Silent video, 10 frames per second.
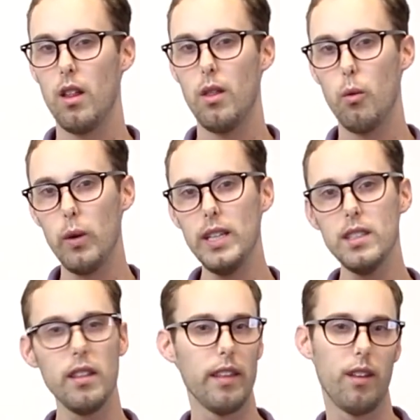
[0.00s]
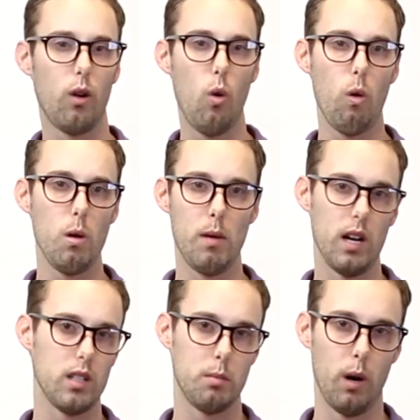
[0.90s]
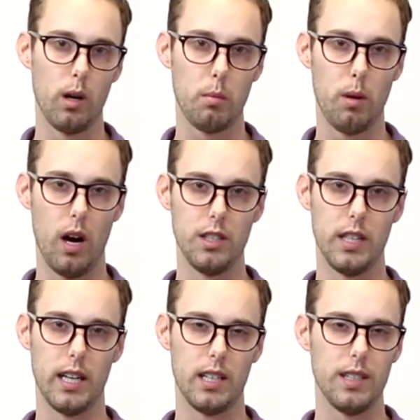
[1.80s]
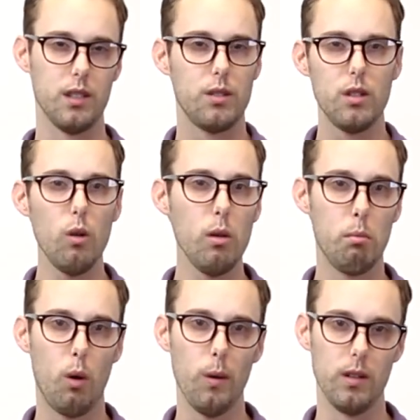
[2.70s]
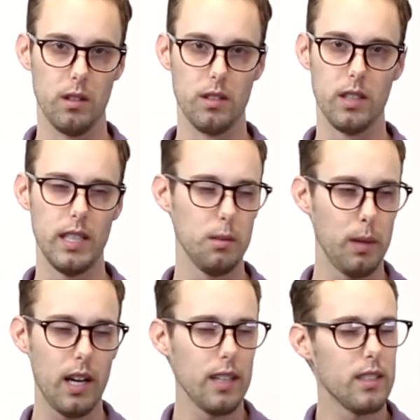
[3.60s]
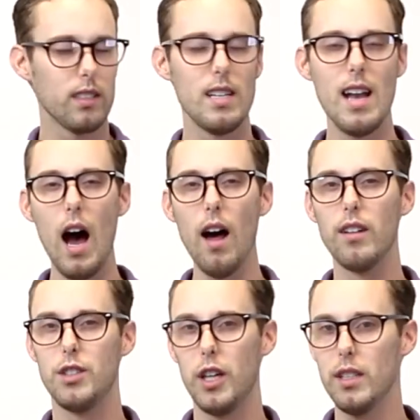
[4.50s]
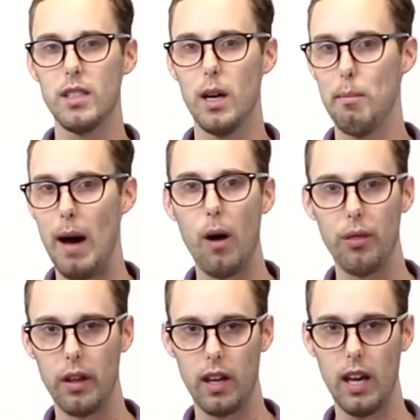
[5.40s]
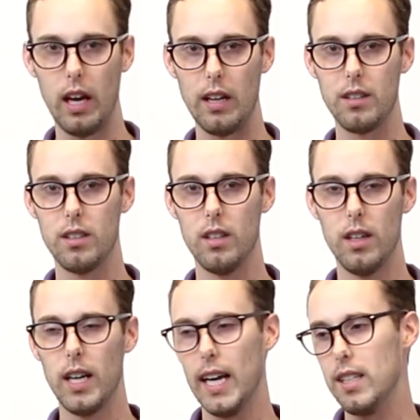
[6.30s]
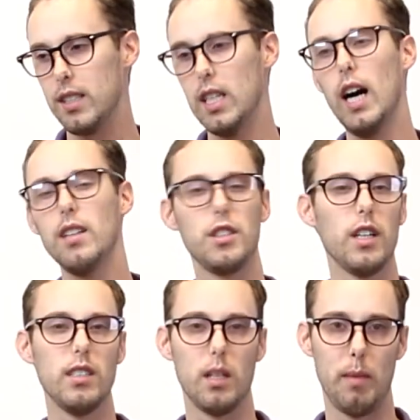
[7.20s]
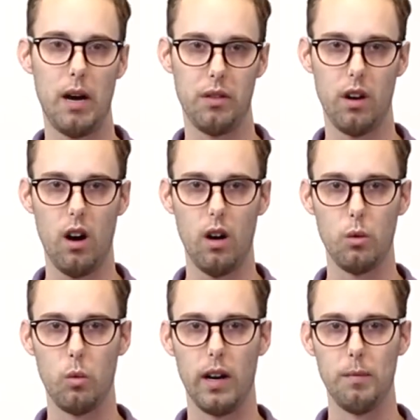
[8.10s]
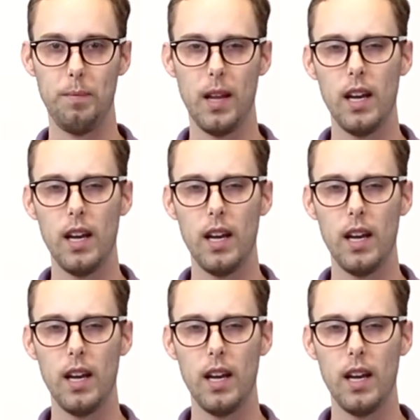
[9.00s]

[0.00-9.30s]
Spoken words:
The reason that the CoroBot Spark project is so important is because it's not just about the kits. It's not just about the hardware.